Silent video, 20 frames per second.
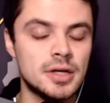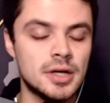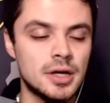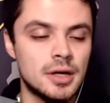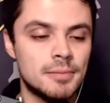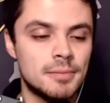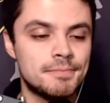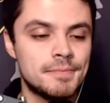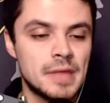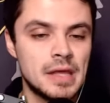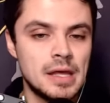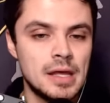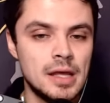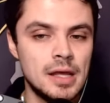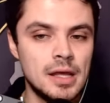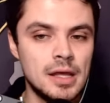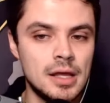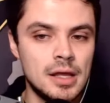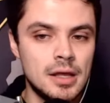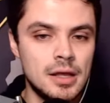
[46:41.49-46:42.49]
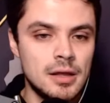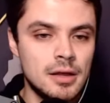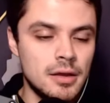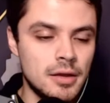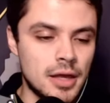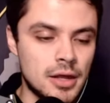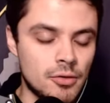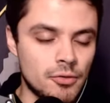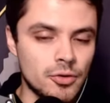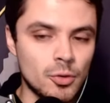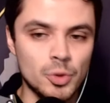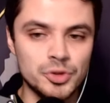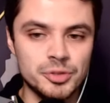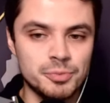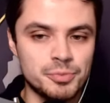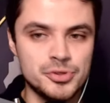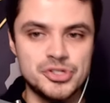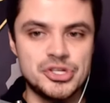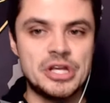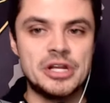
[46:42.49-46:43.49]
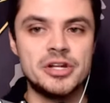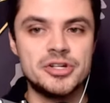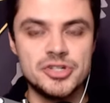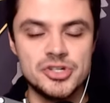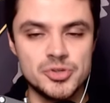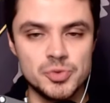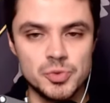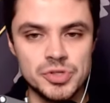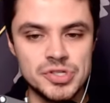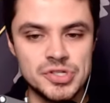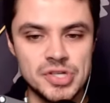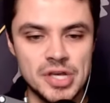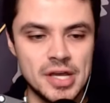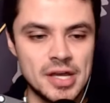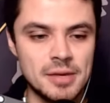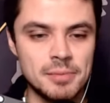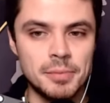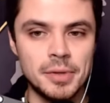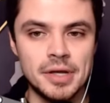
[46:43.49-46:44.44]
I don't know what the percentages would say,